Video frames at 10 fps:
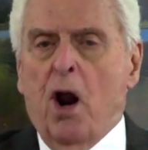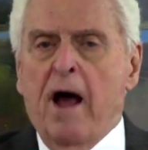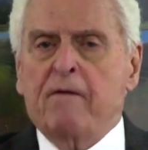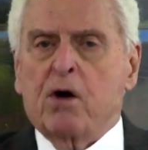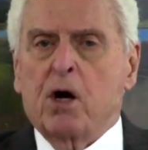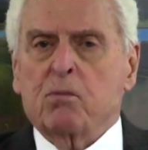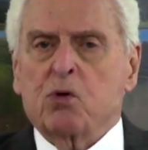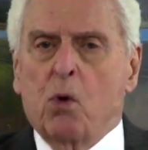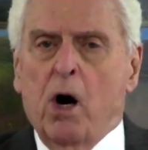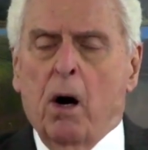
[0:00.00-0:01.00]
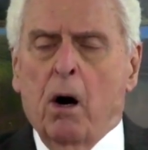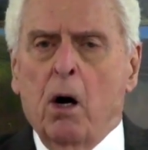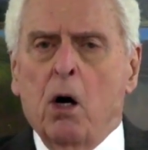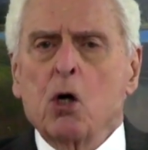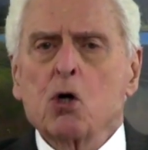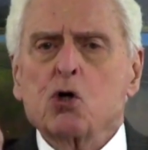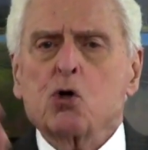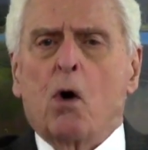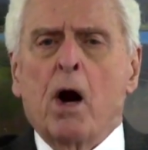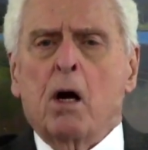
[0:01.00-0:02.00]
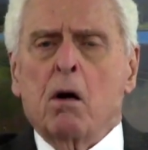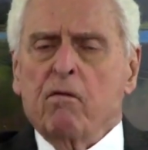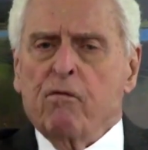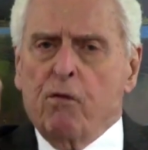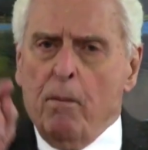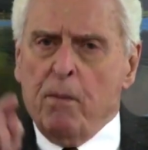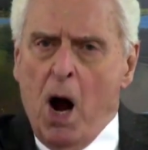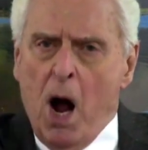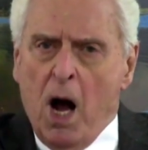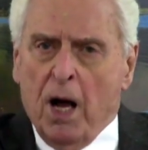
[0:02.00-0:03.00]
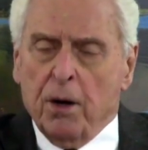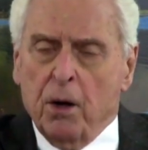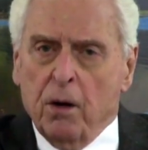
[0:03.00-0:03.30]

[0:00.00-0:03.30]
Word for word: life comes where? Straight from God.